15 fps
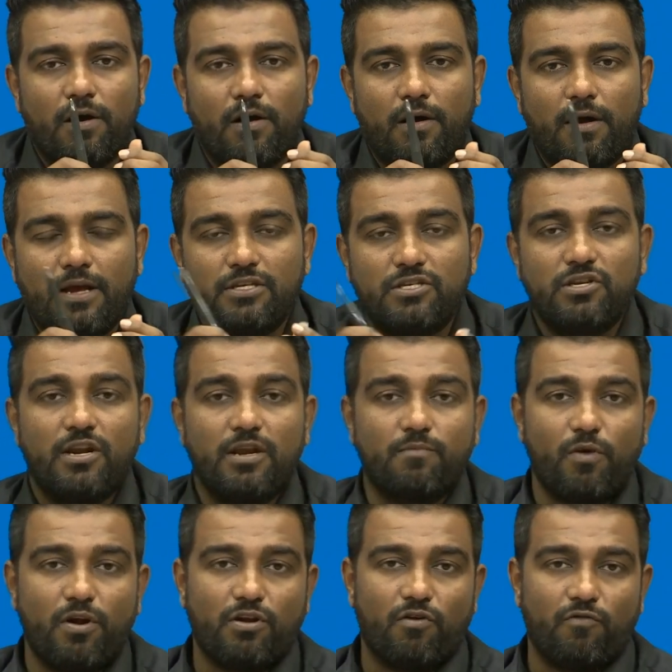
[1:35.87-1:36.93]
engineering
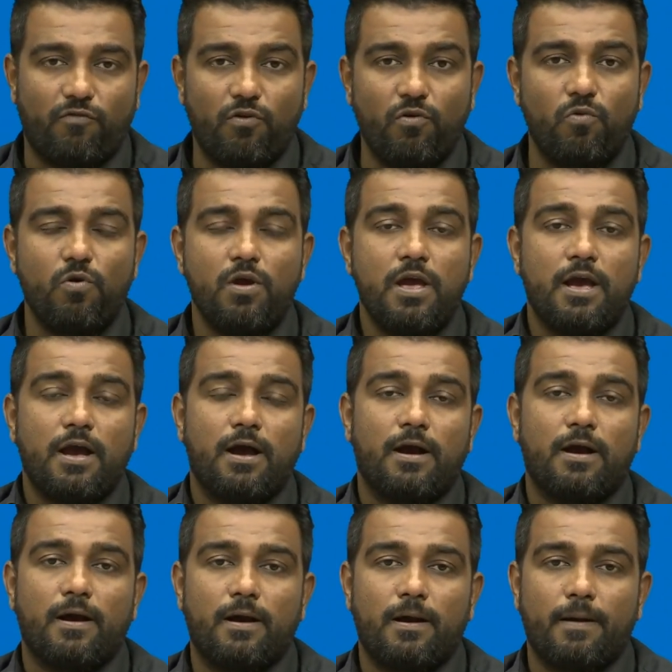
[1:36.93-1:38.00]
point of view
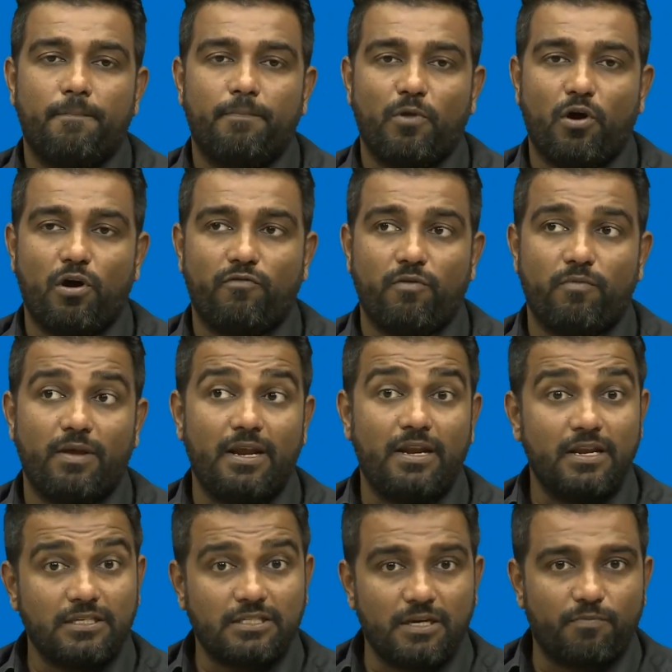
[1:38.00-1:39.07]
or from the
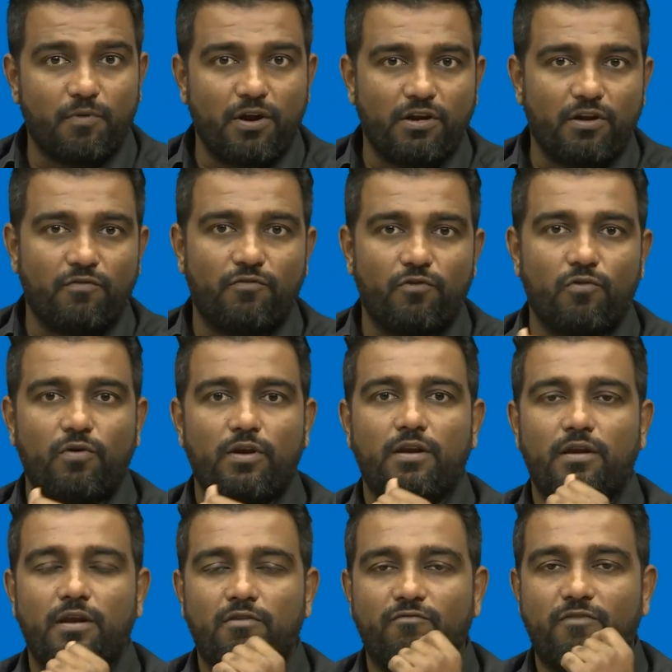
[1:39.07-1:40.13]
industry point of view,
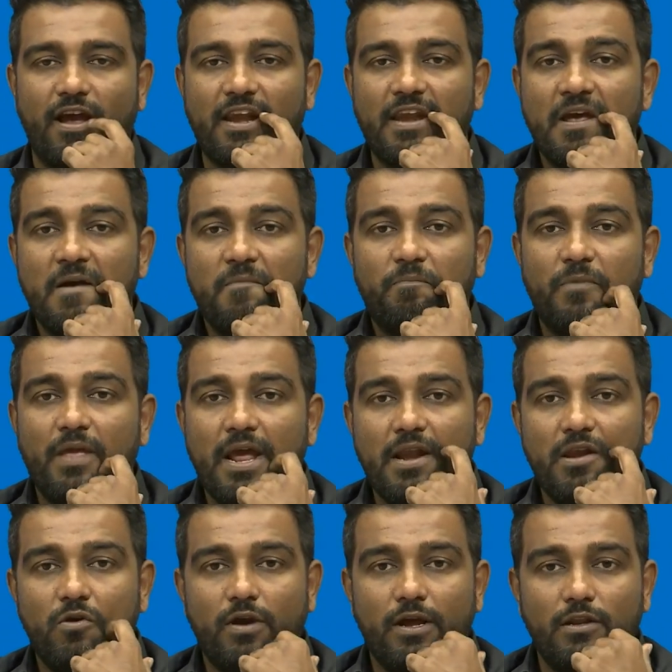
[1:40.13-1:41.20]
in fact, then
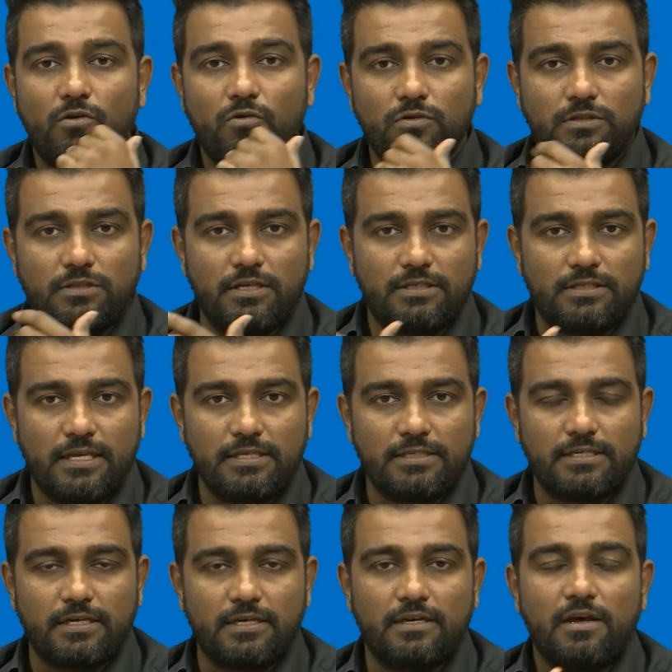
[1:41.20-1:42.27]
you can use this
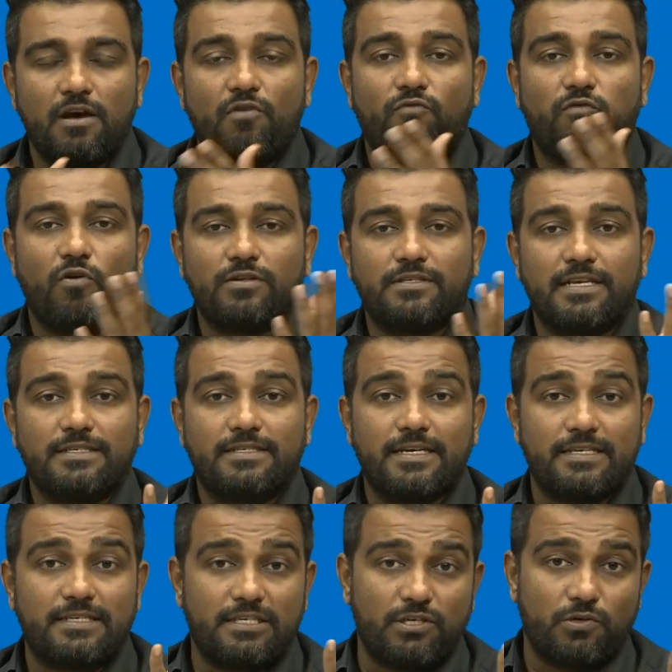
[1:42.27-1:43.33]
sensor for sensing
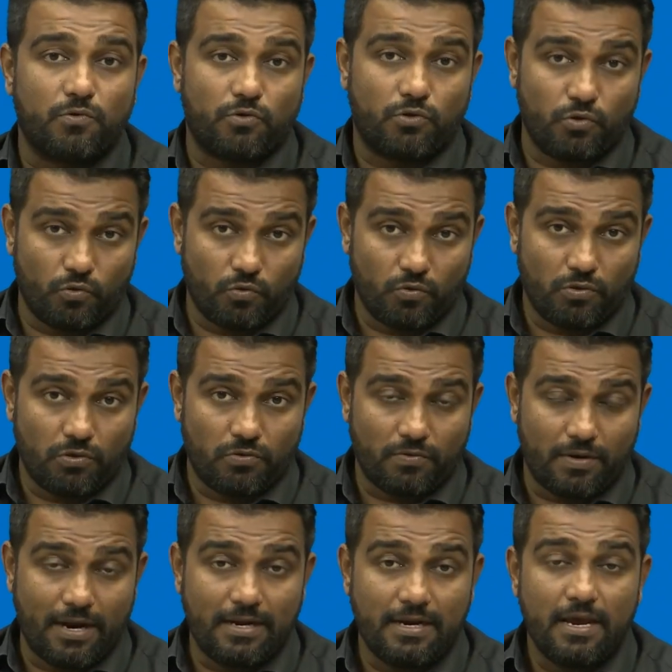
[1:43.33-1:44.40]
CO2.
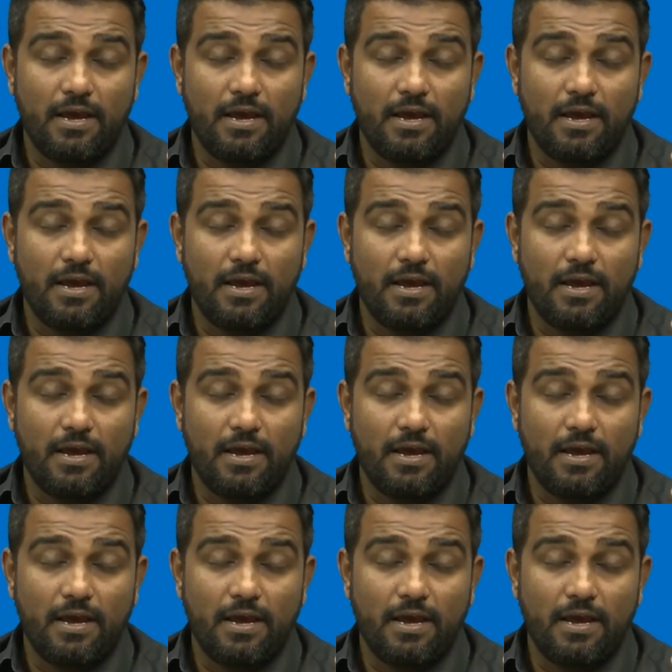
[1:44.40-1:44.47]
Right,